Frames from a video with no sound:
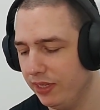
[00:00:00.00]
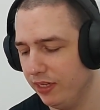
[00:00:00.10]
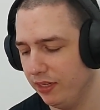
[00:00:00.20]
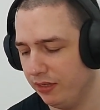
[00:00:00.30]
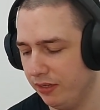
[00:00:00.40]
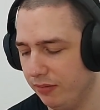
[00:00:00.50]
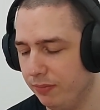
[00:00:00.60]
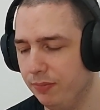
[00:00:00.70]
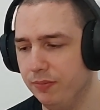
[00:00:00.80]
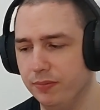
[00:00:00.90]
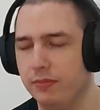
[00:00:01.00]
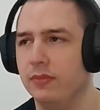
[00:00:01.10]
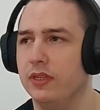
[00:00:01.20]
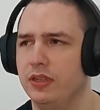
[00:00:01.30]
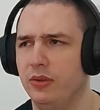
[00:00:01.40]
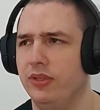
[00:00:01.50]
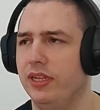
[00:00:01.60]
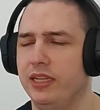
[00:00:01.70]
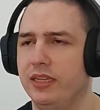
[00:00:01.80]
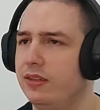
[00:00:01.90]
Um, you know, they're
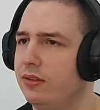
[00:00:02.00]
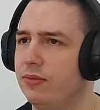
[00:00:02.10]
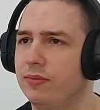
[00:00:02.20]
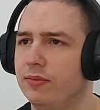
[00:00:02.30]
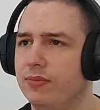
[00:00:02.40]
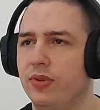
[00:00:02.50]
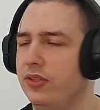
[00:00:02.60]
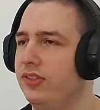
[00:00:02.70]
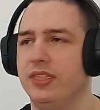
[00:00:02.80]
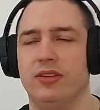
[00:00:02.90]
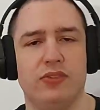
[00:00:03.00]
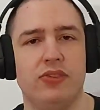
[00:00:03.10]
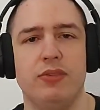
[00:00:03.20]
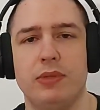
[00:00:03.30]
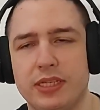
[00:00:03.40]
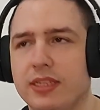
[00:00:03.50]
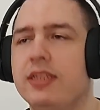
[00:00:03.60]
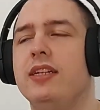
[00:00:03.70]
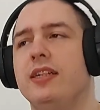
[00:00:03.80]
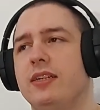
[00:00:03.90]
like 40 seconds or something,
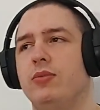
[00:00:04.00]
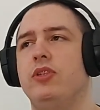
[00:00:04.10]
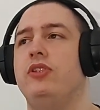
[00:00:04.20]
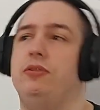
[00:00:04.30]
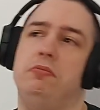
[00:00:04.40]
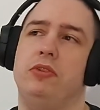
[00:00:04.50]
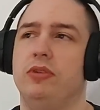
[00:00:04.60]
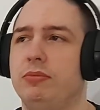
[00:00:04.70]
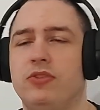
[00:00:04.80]
which you know I'm not